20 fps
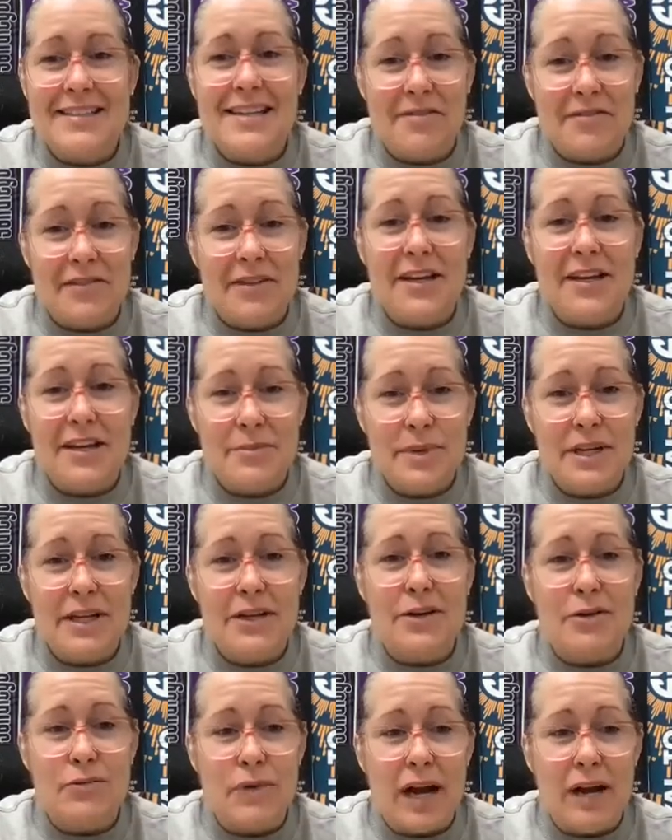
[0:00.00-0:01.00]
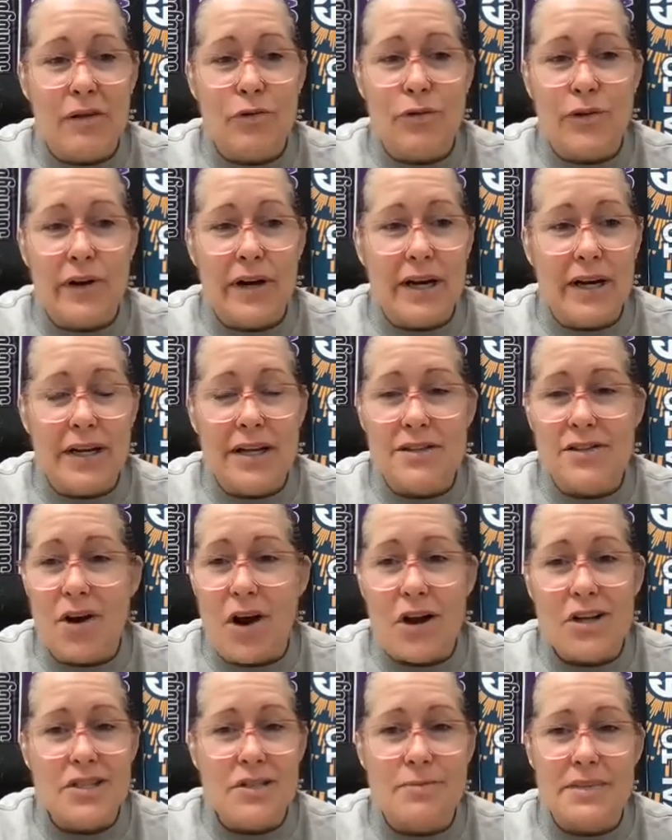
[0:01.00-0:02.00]
definitely going to be a good rivalry, and it's
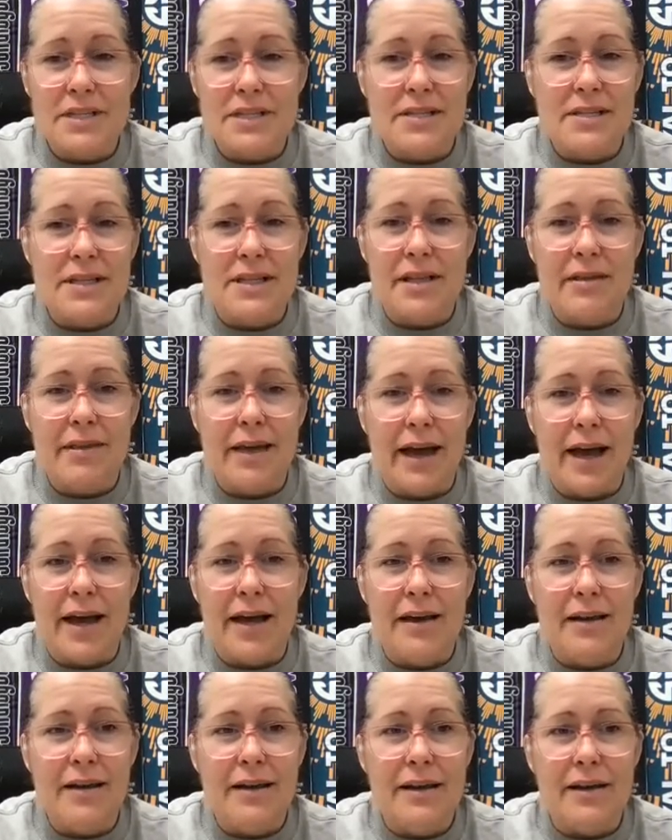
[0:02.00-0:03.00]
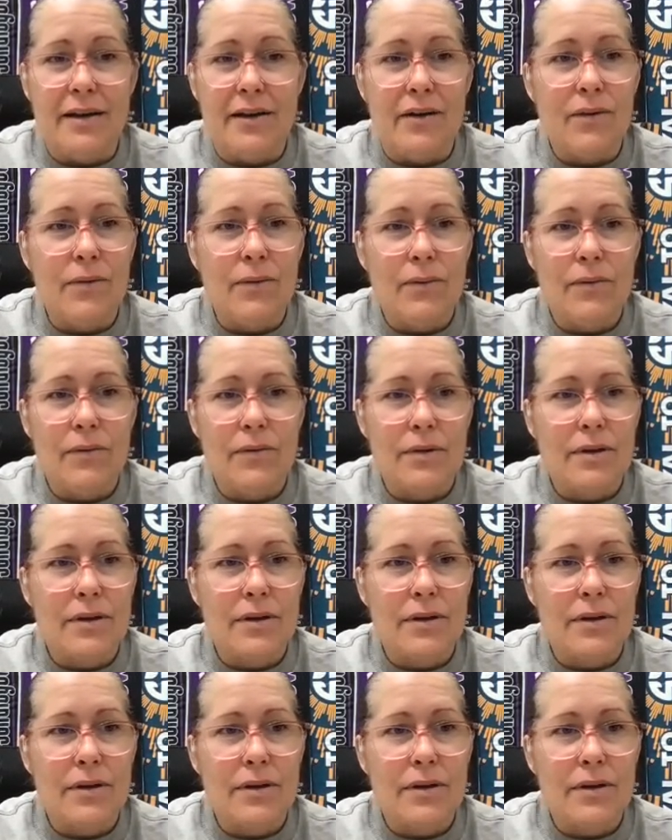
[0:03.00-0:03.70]
awesome to see that, you know,